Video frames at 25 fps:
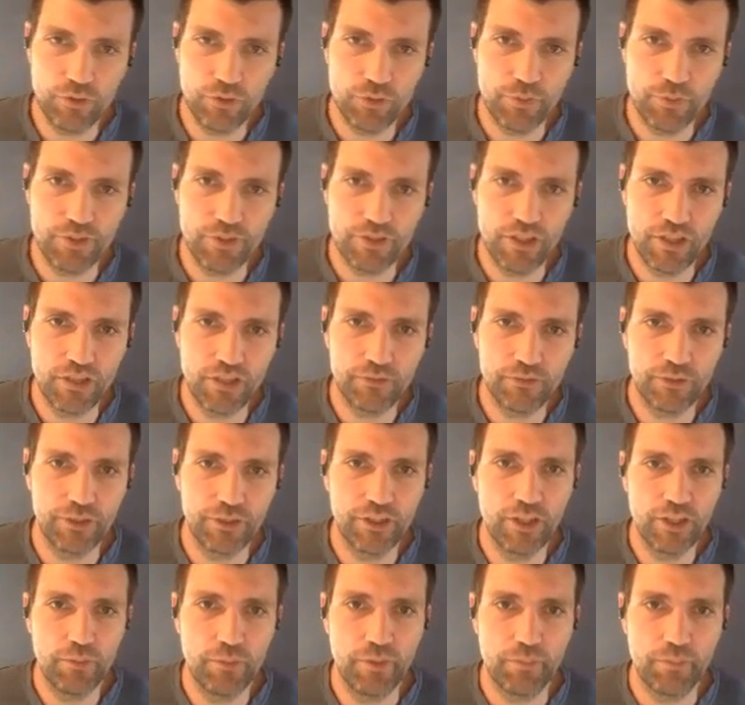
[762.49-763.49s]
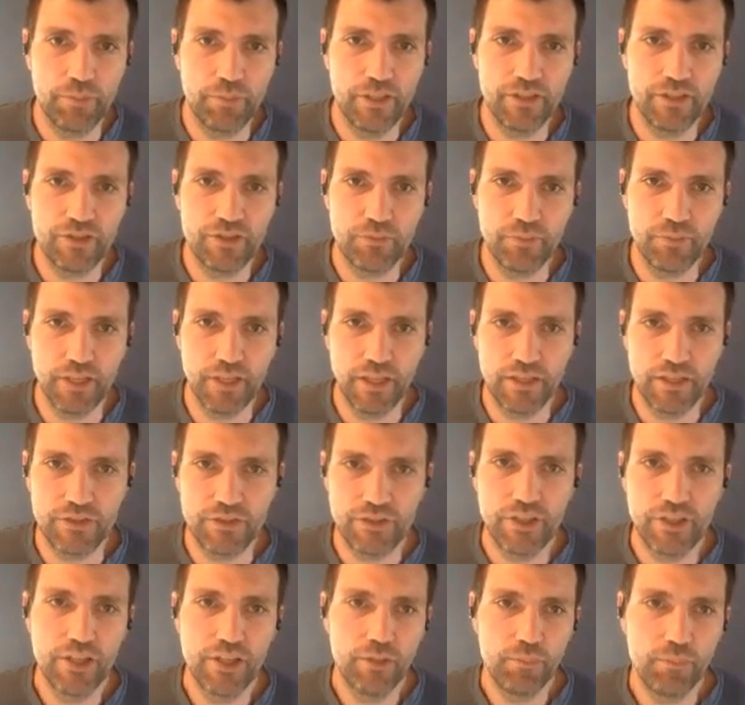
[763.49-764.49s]
who spends all of her income on peanuts and
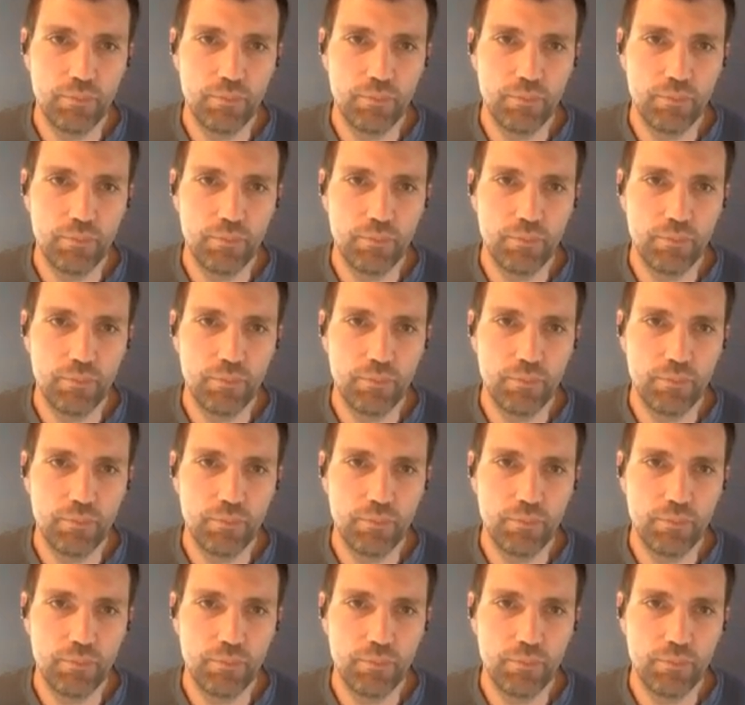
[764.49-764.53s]
bananas,